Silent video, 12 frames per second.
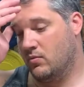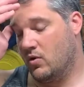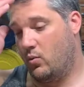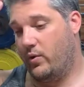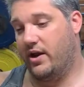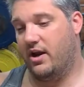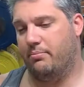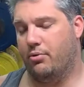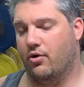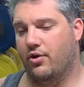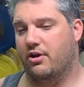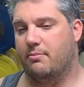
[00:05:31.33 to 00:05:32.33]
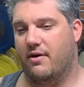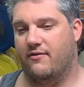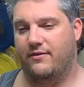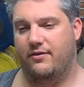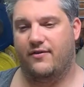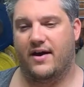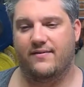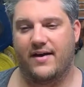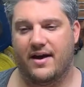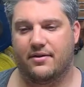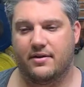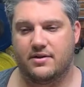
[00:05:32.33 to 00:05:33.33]
We ended up pulling about 55
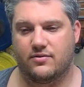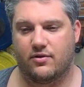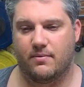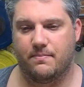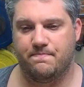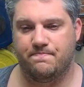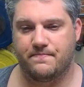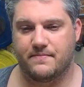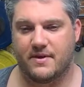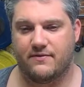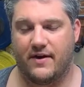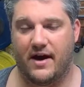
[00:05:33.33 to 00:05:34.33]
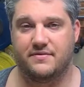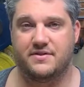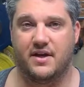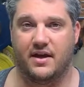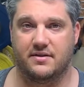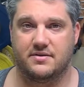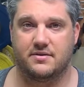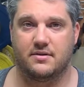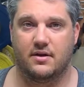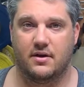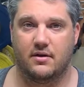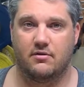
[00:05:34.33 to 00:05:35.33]
athletes from 5 states
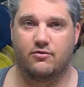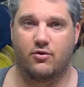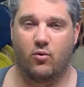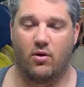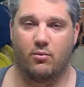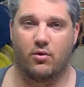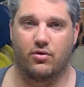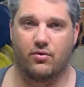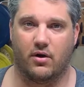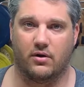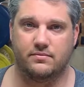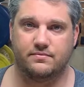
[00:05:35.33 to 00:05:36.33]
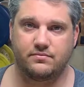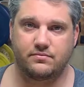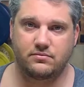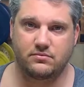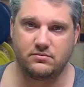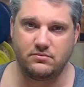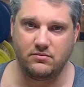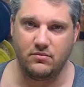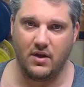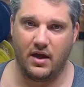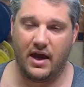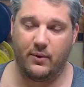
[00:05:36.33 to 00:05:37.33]
for one more throw.
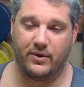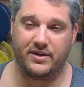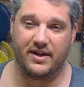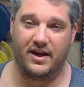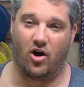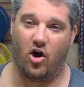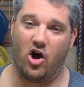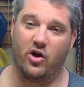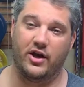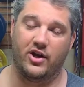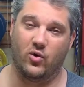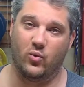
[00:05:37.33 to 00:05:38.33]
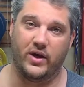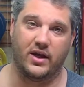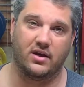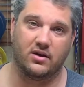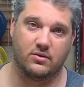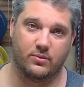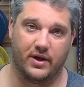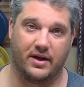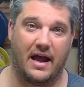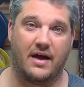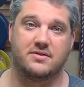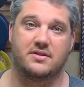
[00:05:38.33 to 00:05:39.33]
And we did it all in a week. We
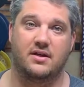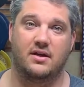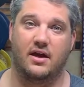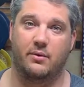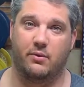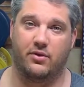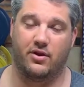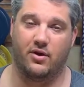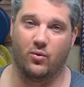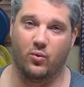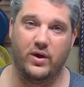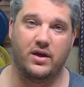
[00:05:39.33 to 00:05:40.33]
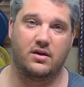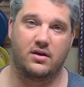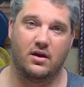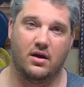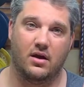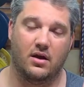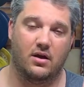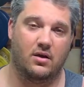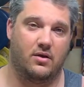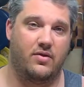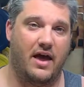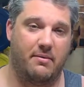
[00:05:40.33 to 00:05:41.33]
announced it, and within a week,
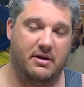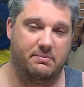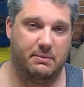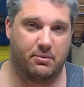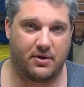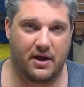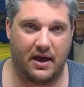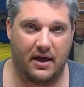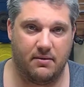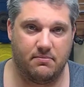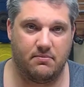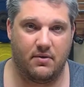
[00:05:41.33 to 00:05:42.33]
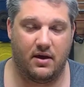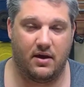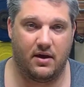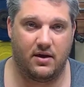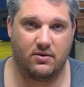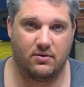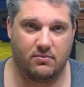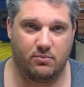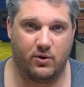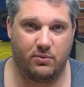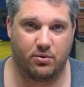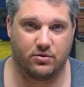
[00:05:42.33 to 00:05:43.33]
that many people came and
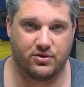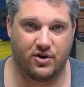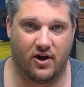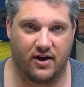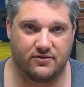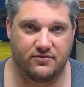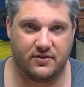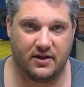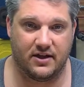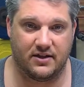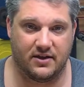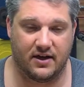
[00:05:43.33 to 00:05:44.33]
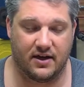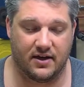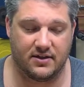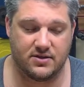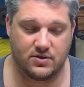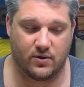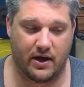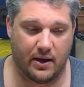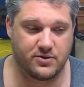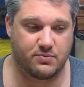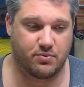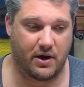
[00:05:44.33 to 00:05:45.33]
we pulled it off. And so I
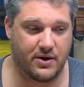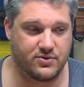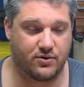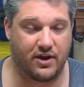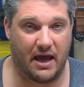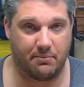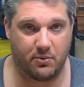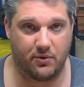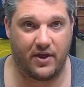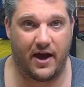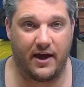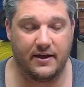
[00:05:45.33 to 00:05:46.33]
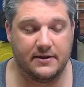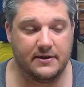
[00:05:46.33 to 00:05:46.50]
was really happy with that.